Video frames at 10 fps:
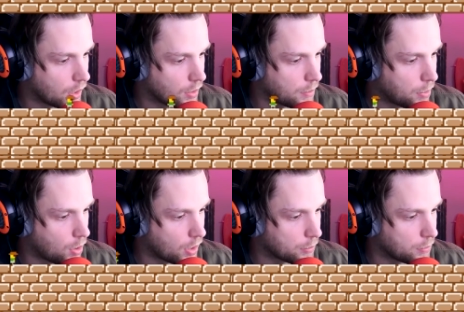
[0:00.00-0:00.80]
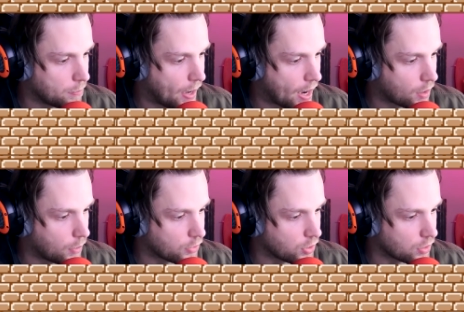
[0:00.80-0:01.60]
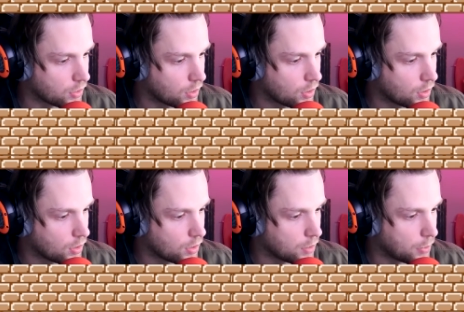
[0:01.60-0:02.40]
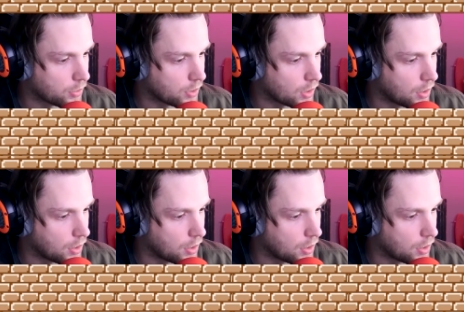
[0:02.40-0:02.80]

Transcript: Okay, the ball comes back. Watch this. The ball's gonna